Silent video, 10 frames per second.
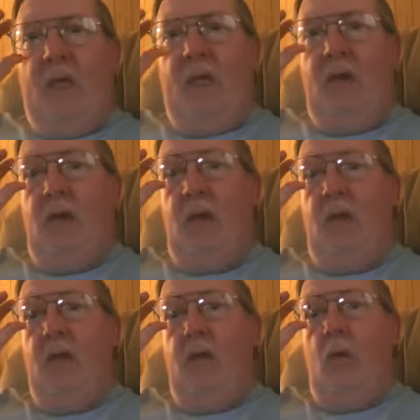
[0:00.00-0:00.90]
and
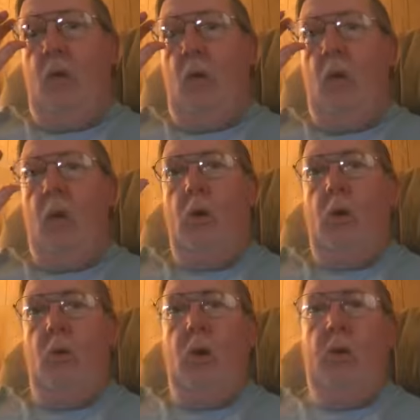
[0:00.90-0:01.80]
then or
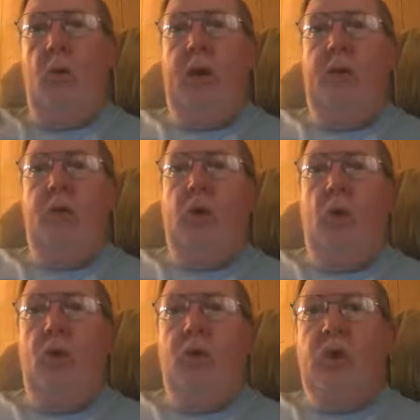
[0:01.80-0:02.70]
we wait
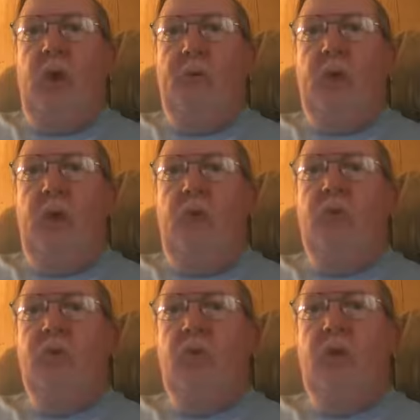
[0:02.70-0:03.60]
until the time
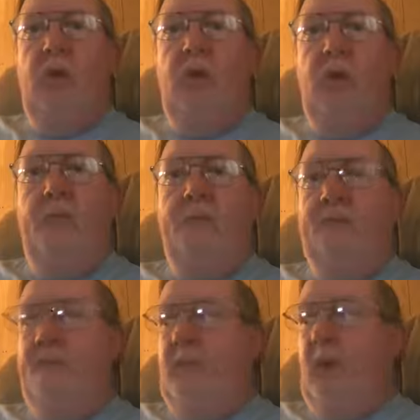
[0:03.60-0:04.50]
comes and then the
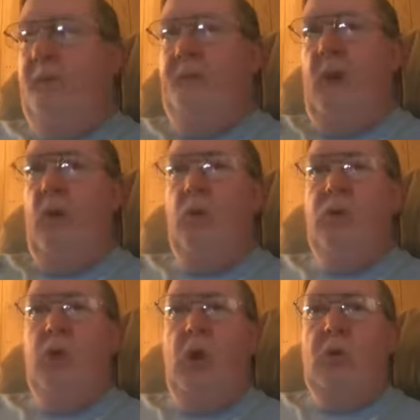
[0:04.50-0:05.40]
the final
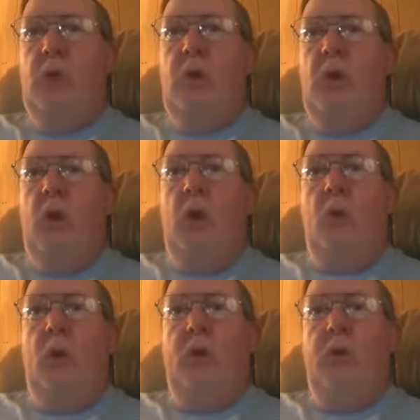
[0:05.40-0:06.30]
judgment
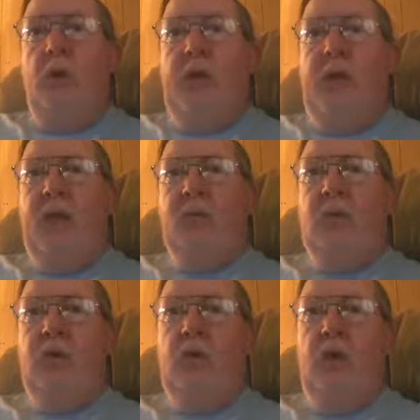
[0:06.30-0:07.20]
when you're cast
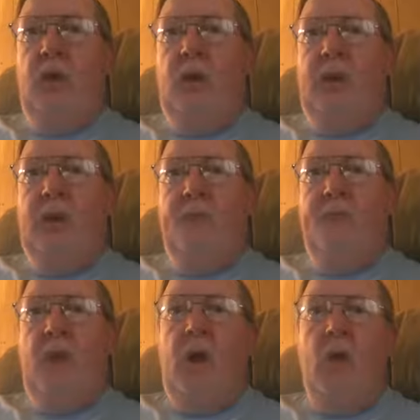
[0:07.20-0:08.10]
into the lake of
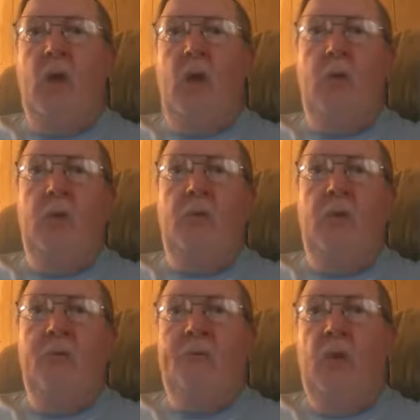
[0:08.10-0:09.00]
fire along with
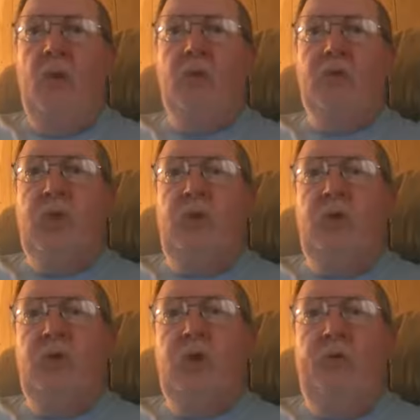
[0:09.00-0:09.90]
your father, Satan
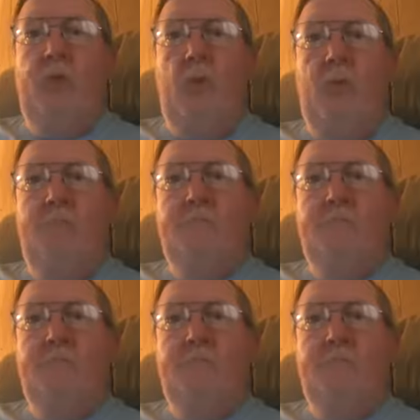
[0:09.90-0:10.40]
the devil.